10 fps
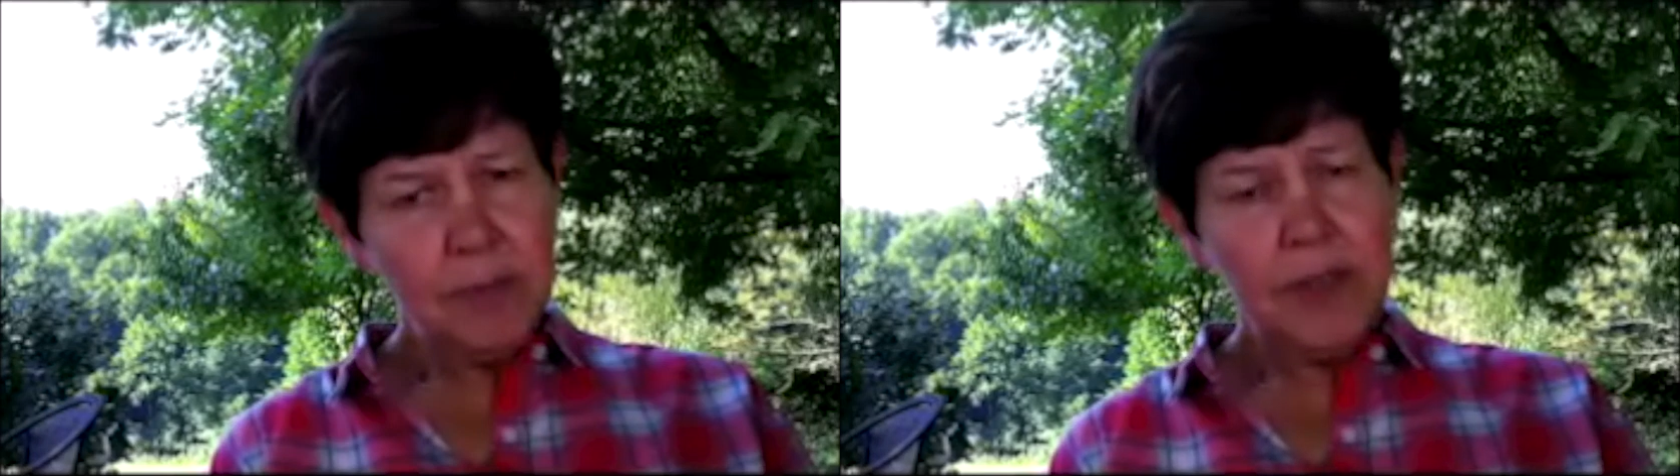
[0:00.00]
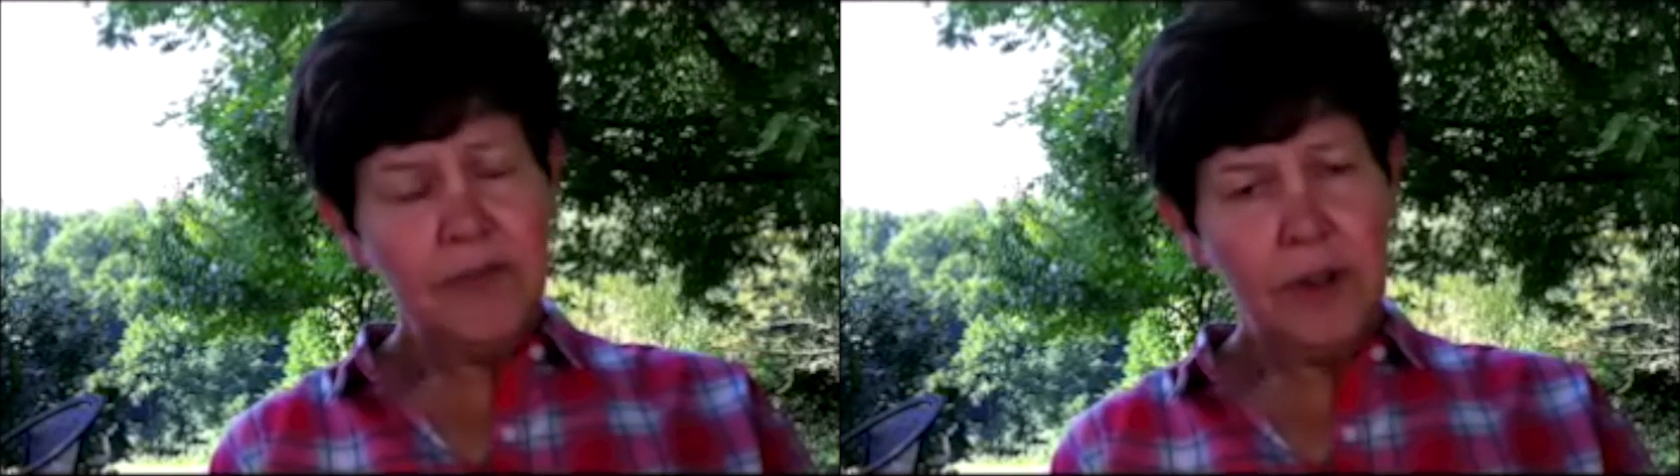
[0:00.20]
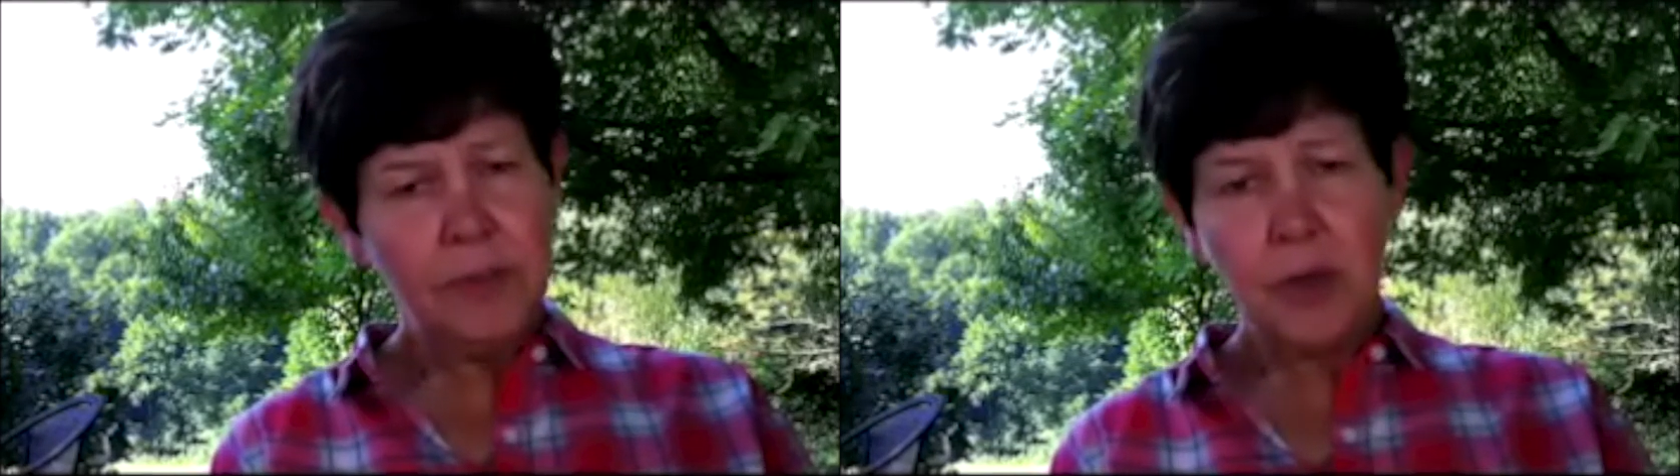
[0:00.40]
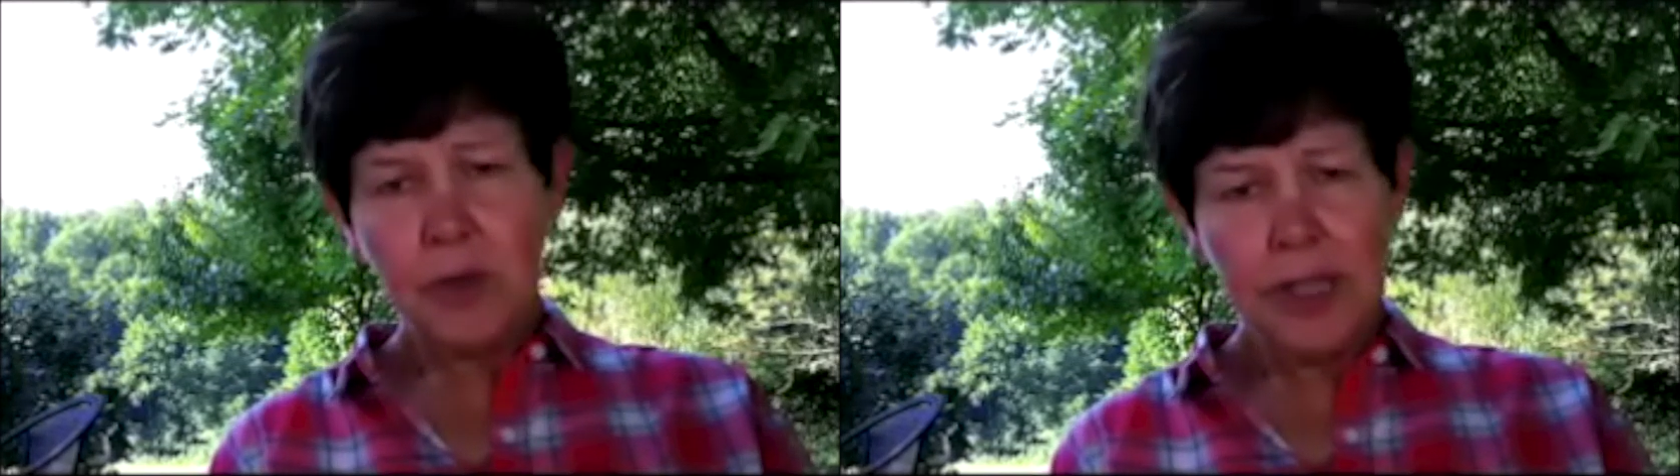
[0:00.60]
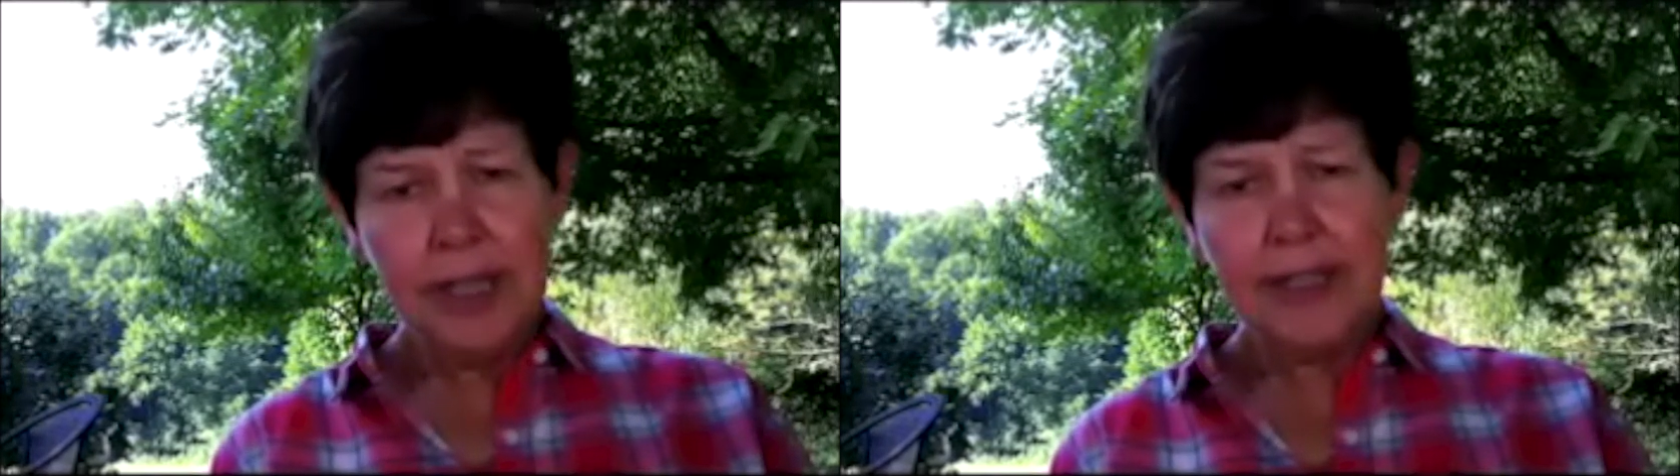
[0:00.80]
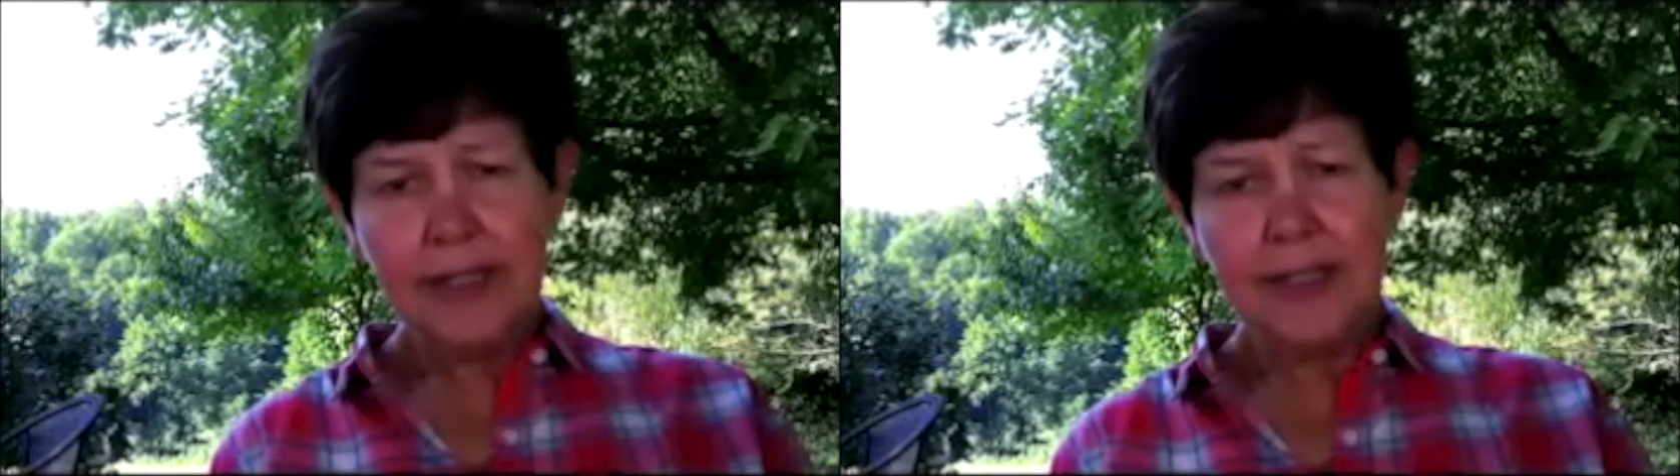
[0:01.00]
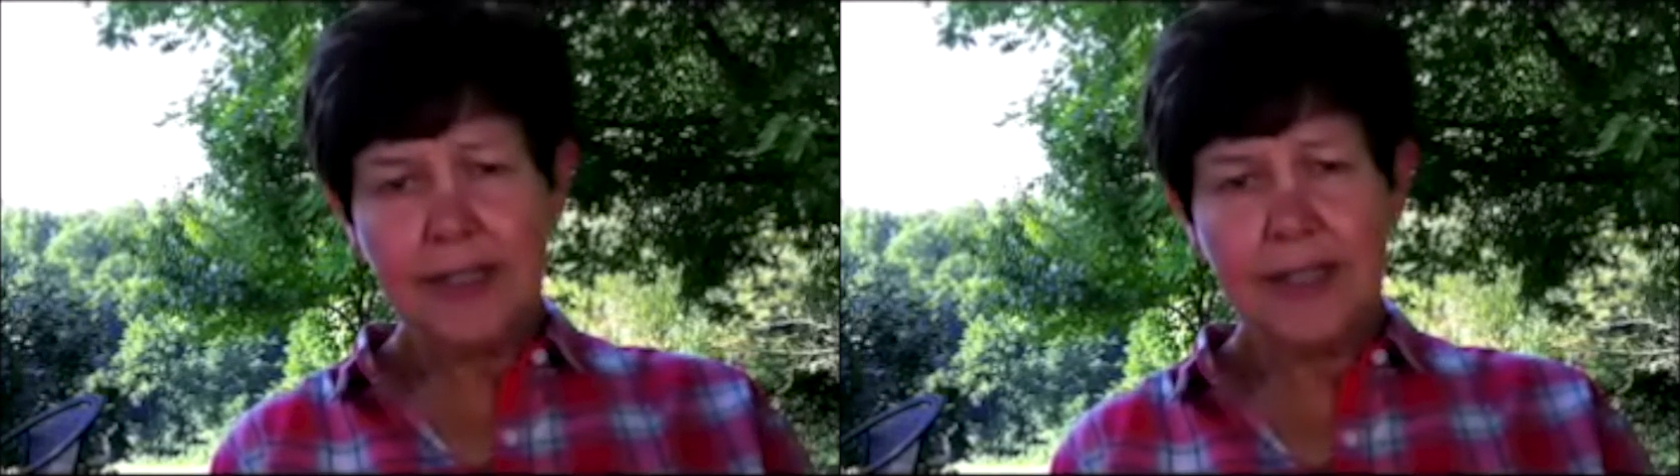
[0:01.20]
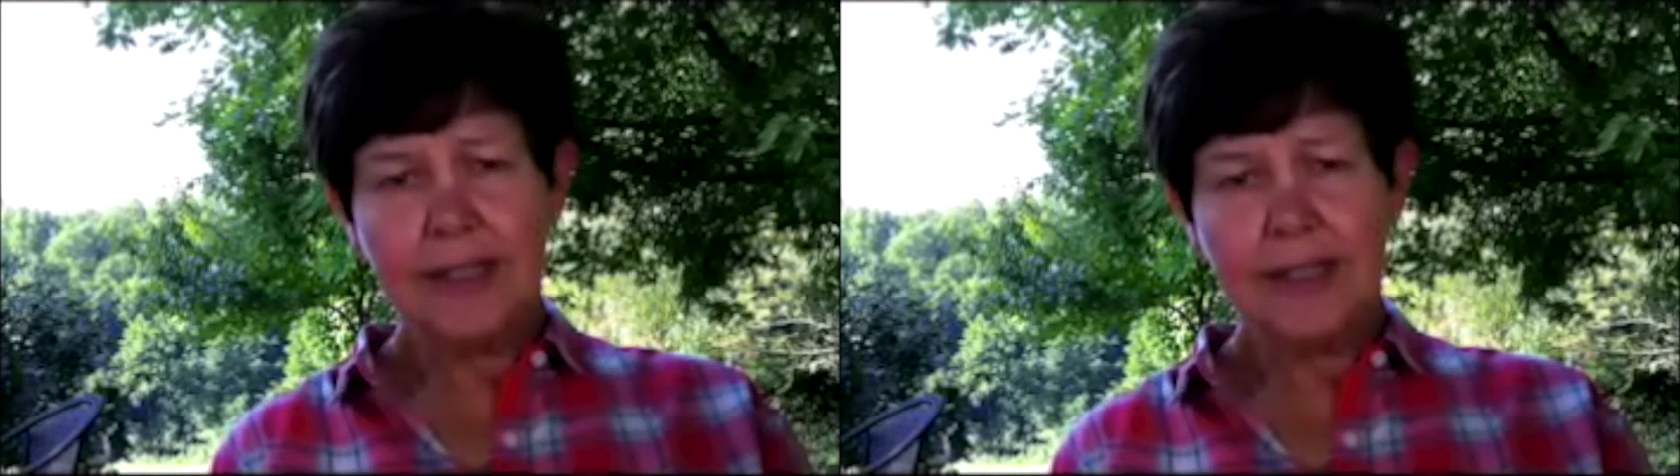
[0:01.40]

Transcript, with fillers: me from your list.